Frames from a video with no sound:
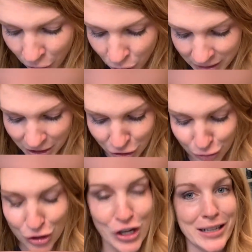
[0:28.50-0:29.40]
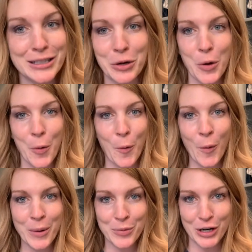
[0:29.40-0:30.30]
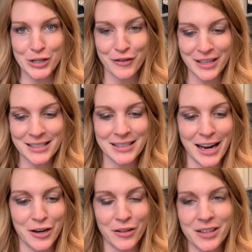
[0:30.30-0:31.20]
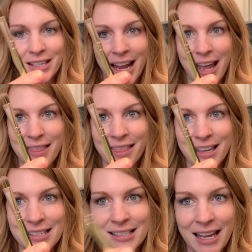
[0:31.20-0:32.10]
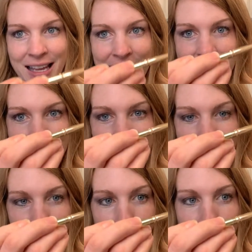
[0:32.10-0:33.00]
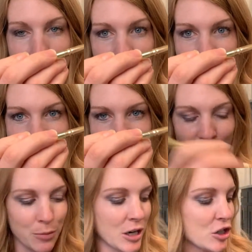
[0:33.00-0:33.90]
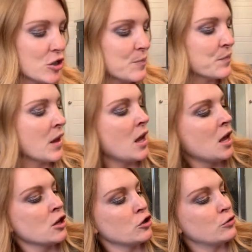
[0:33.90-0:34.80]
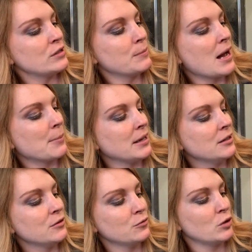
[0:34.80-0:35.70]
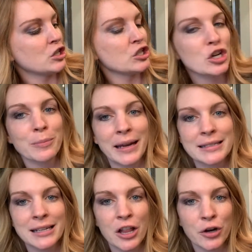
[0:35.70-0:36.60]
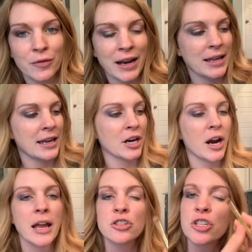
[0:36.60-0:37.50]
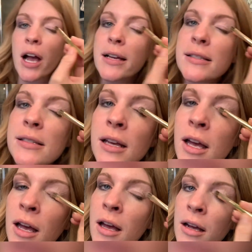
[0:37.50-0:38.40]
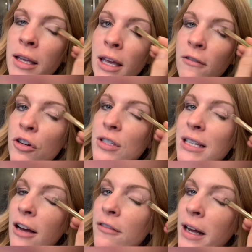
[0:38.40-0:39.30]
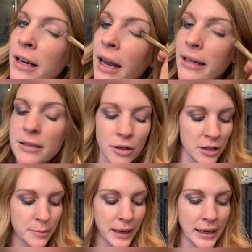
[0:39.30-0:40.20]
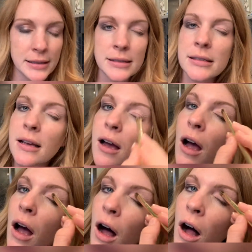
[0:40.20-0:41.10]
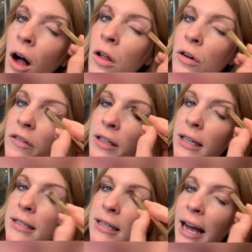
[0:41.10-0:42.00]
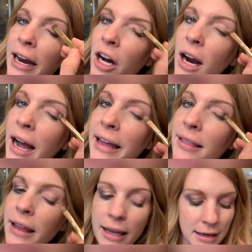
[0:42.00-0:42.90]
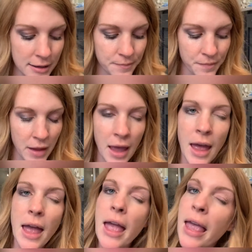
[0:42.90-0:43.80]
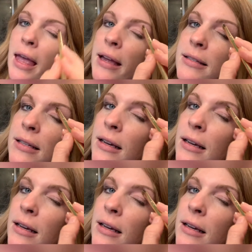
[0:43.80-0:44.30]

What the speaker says: going to use just one brush for this entire look today. This is the Multitasker Brush. Use Mama, which is your base color right here, and just give yourself a nice good base all over the entire eyelid and